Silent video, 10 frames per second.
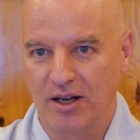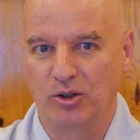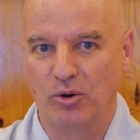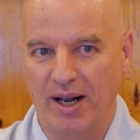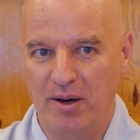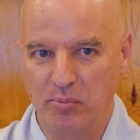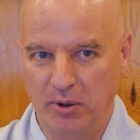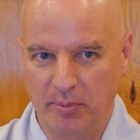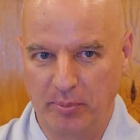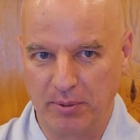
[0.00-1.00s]
to help
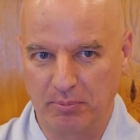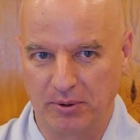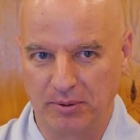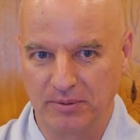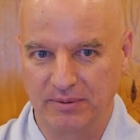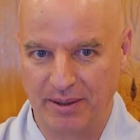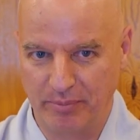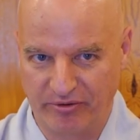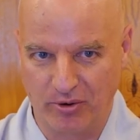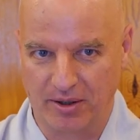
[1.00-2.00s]
more people than
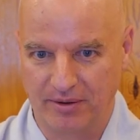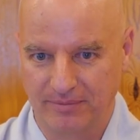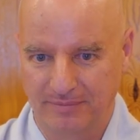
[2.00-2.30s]
before.